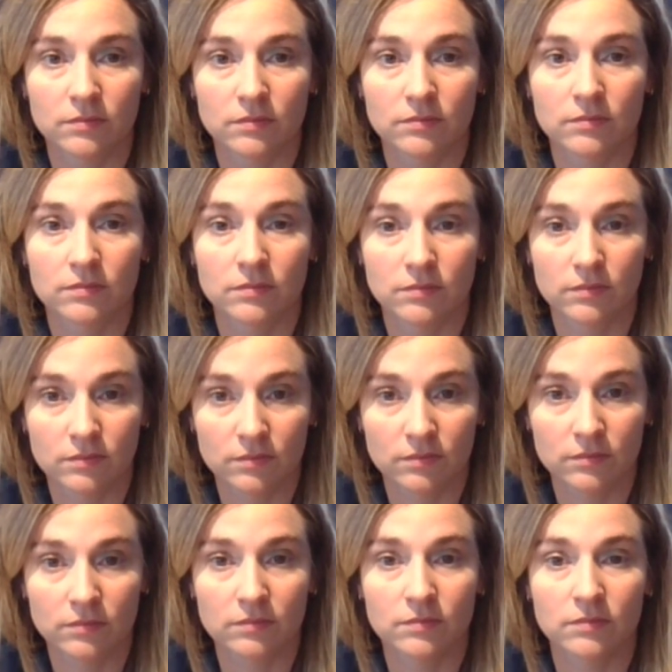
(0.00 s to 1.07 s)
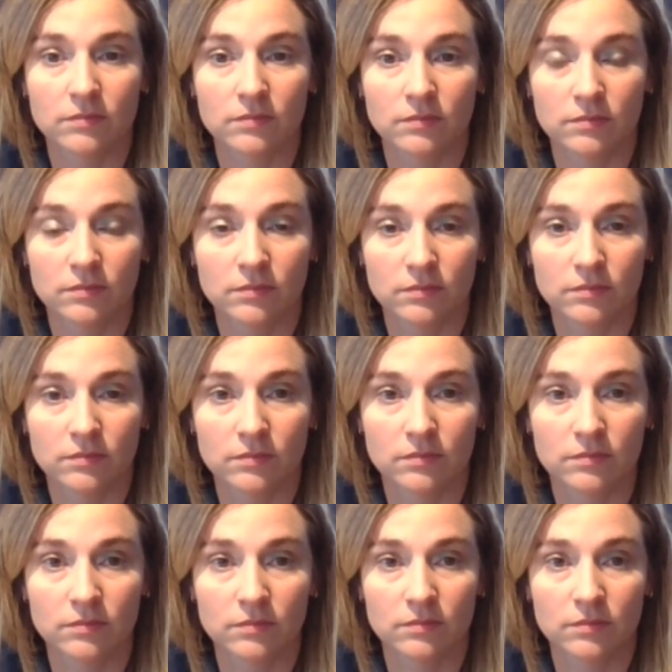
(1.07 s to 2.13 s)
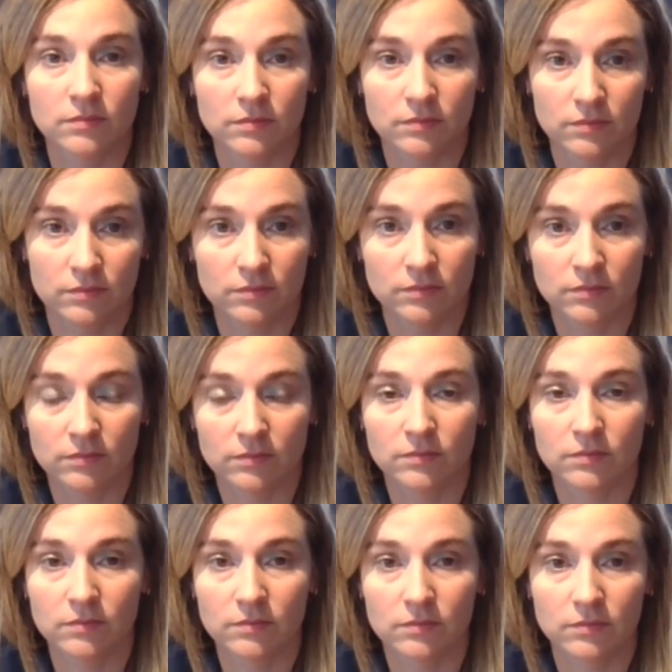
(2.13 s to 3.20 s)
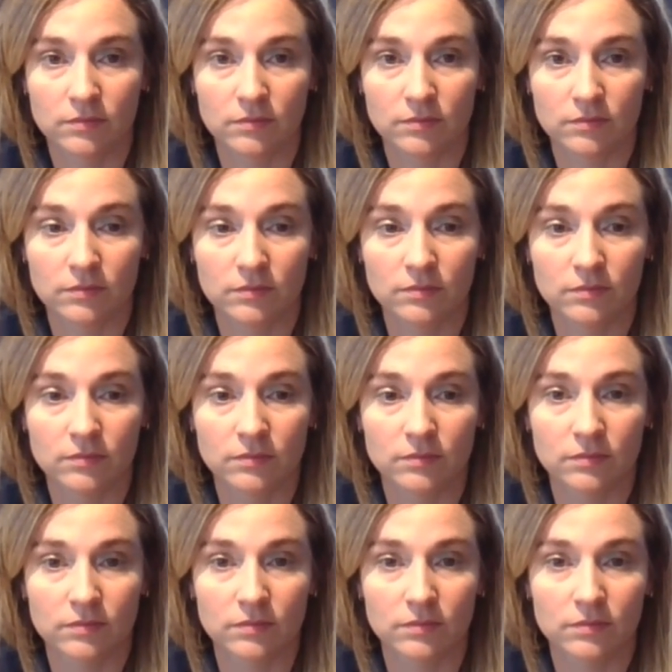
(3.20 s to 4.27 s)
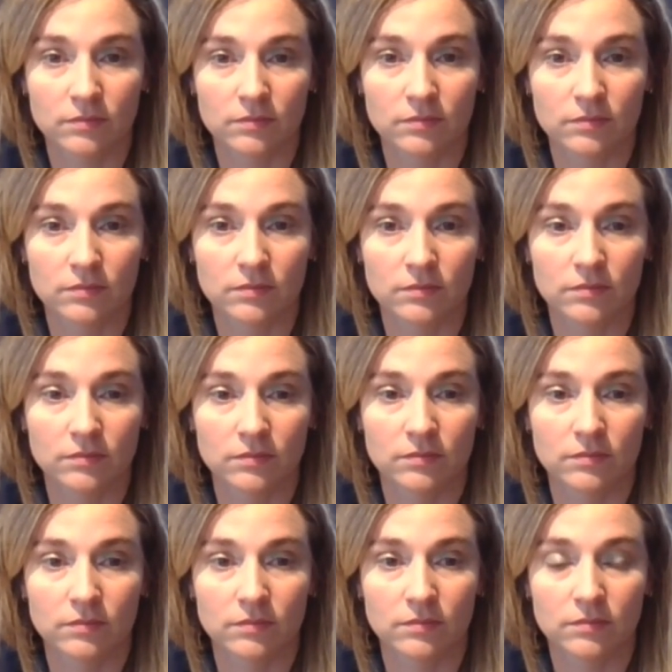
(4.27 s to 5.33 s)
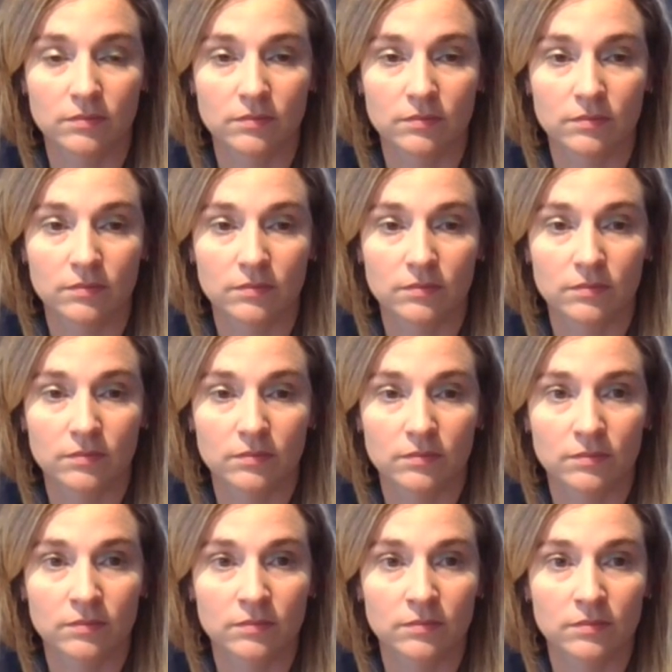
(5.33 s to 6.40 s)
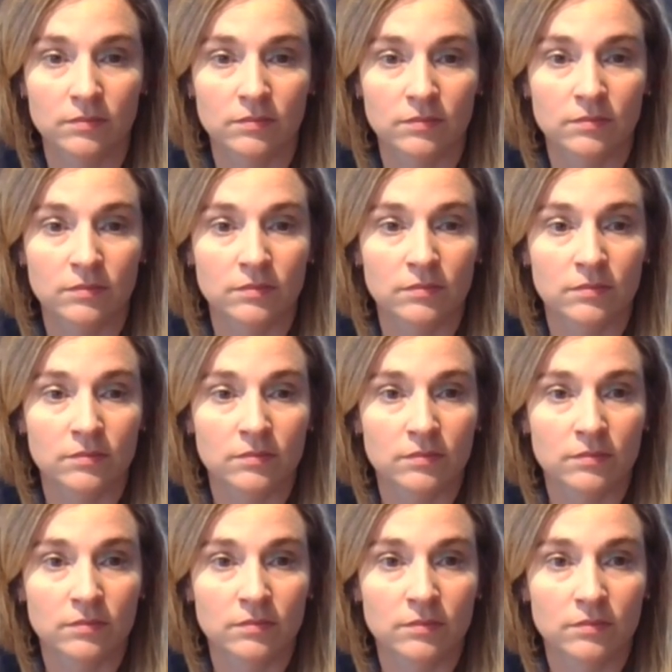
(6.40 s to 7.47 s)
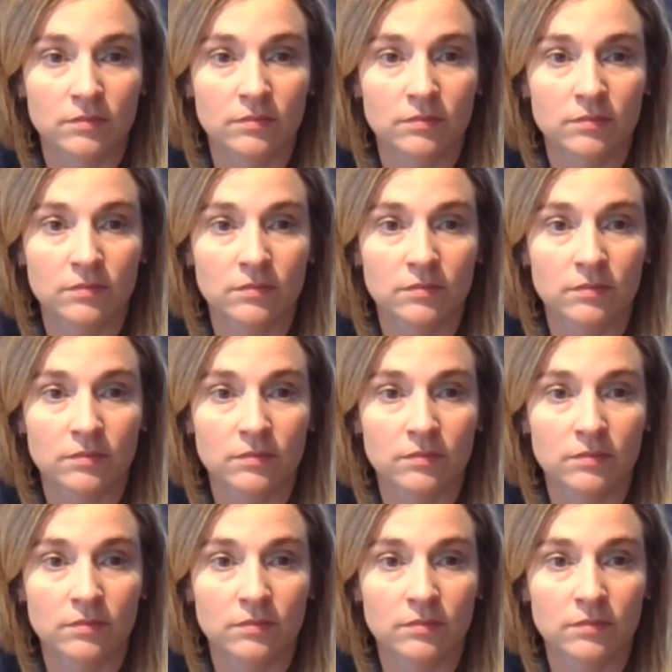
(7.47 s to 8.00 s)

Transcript: (silent)